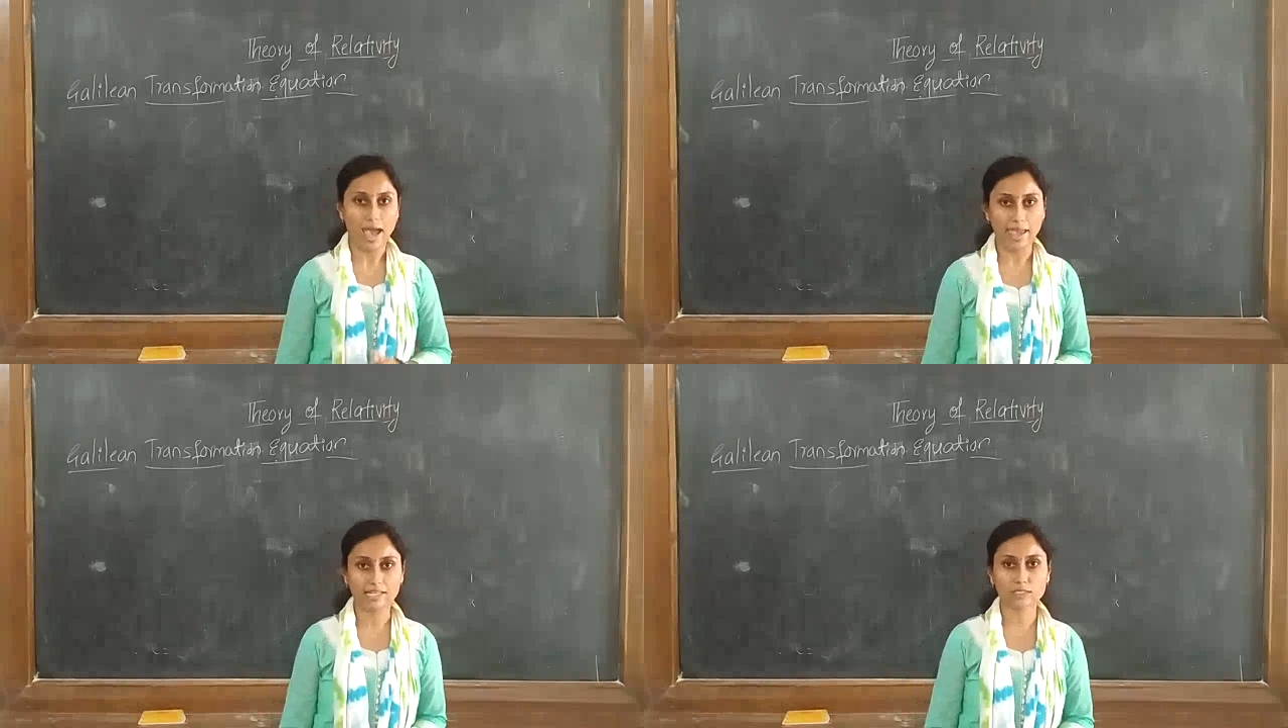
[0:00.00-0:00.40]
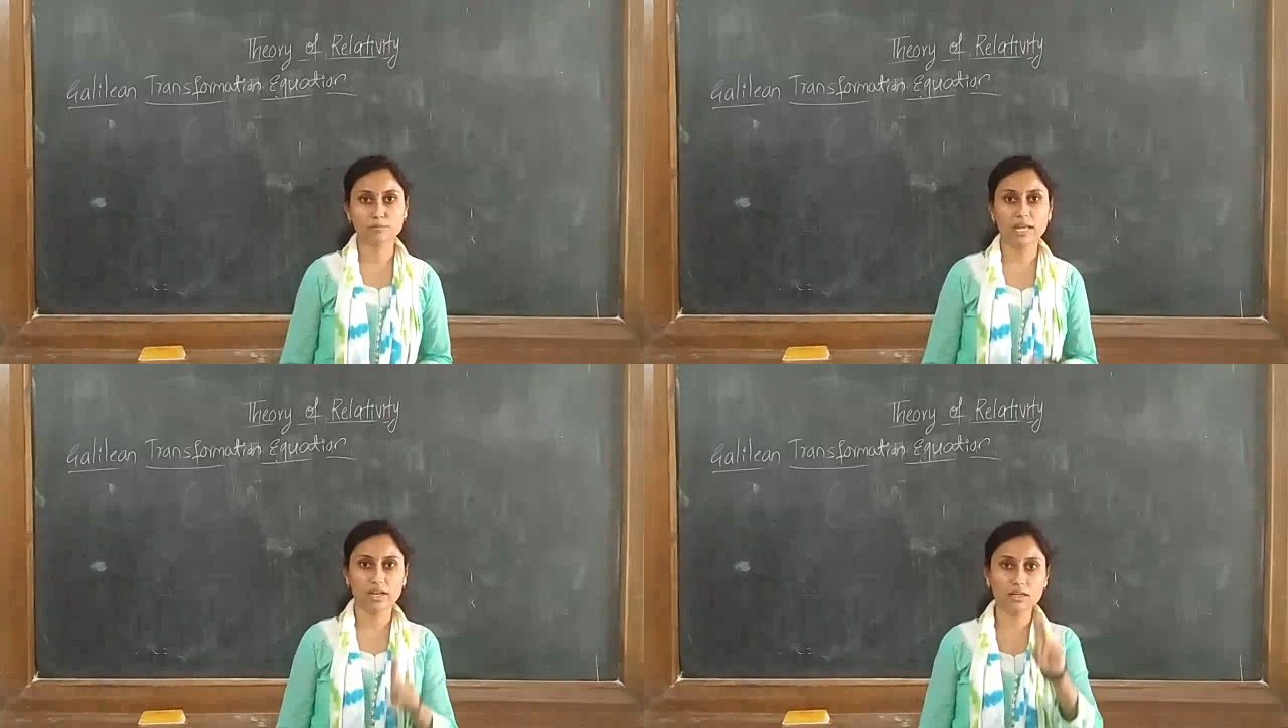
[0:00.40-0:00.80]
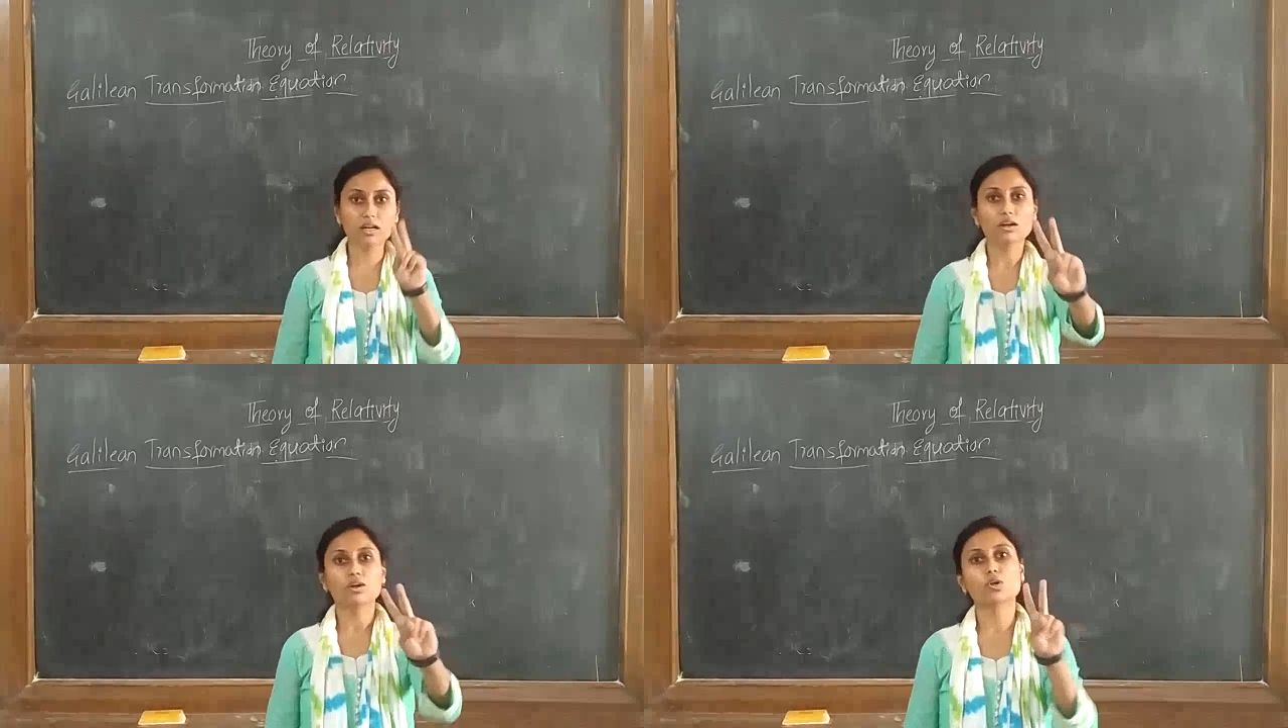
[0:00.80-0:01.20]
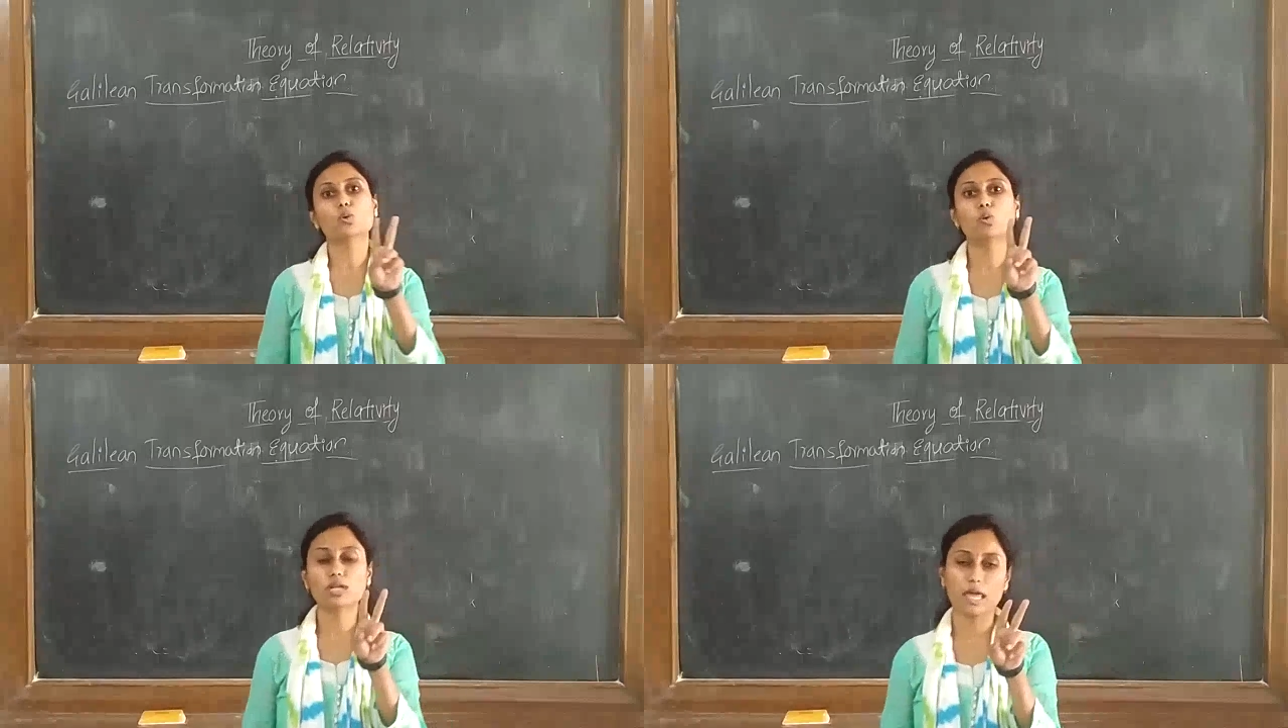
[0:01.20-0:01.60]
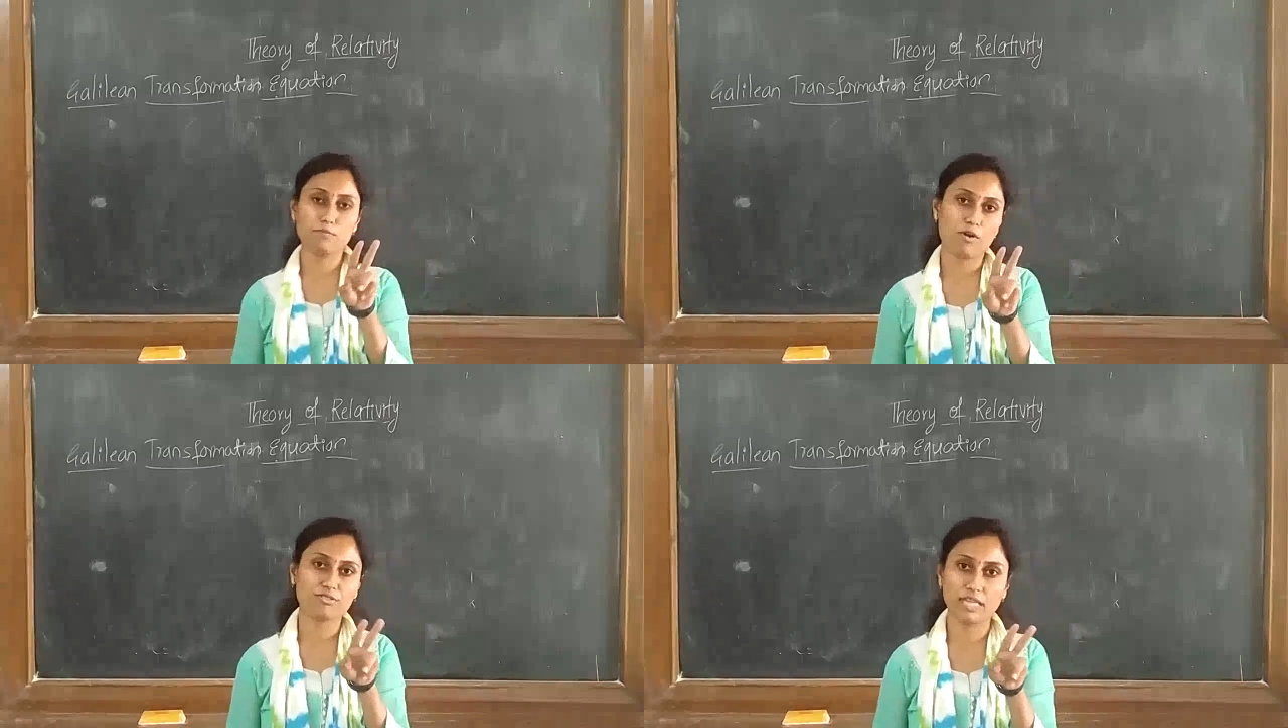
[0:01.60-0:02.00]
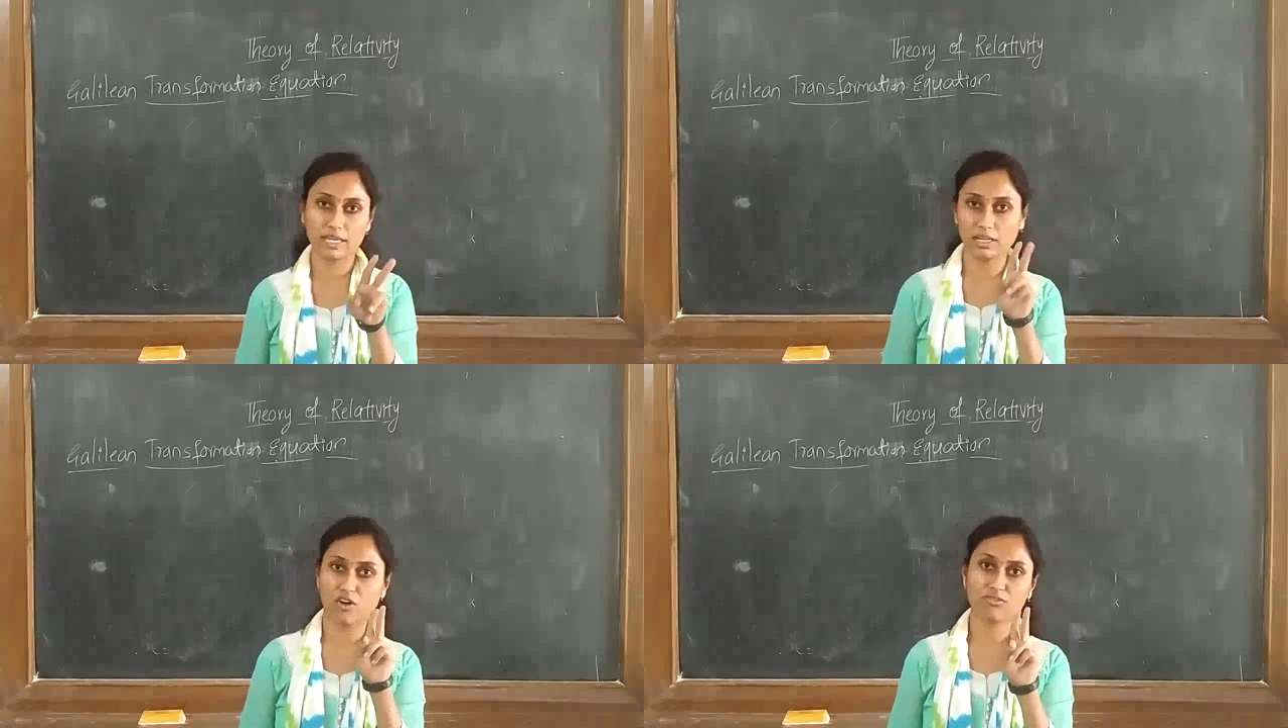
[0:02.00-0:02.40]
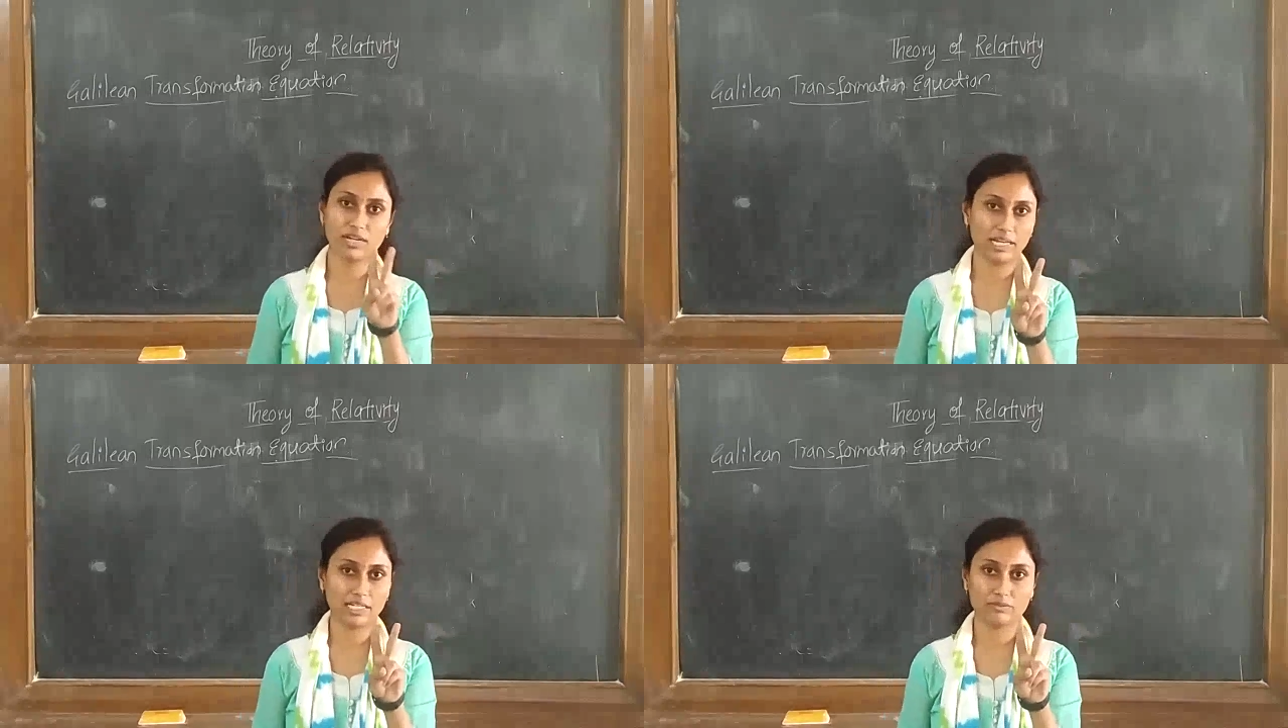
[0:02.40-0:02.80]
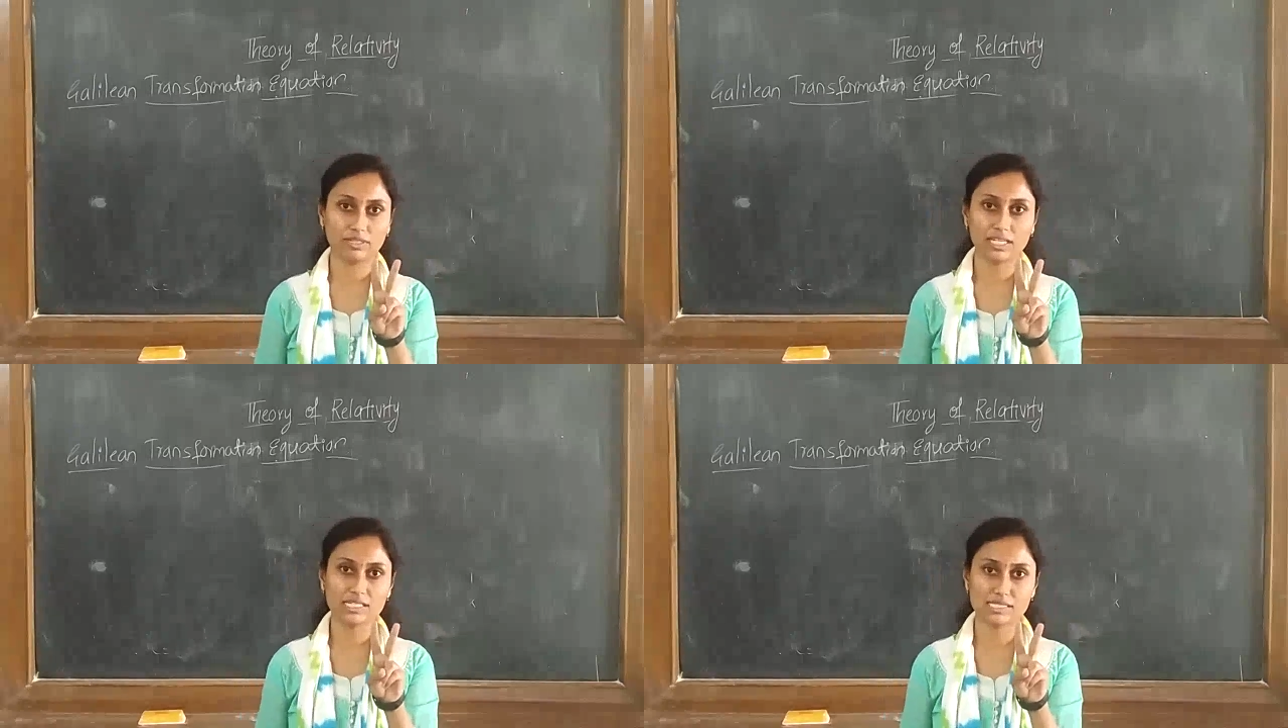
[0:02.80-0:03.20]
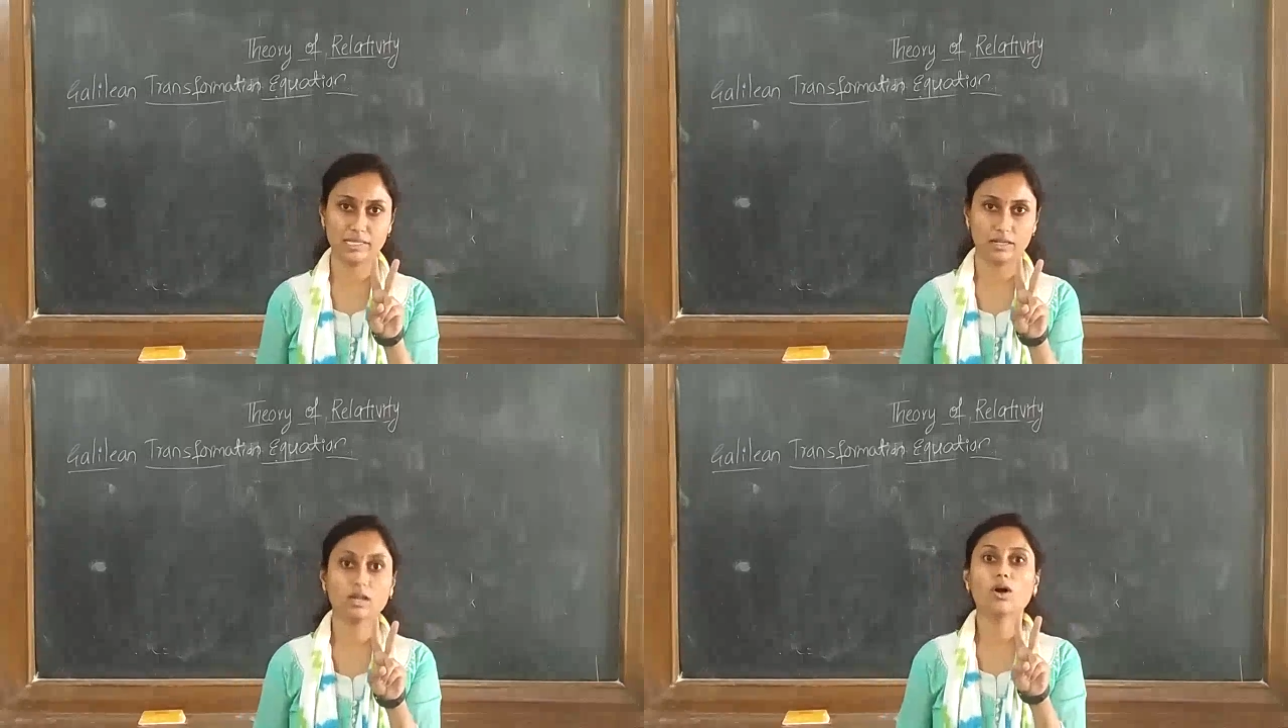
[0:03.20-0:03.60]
I explained two type of theory of relativity is there.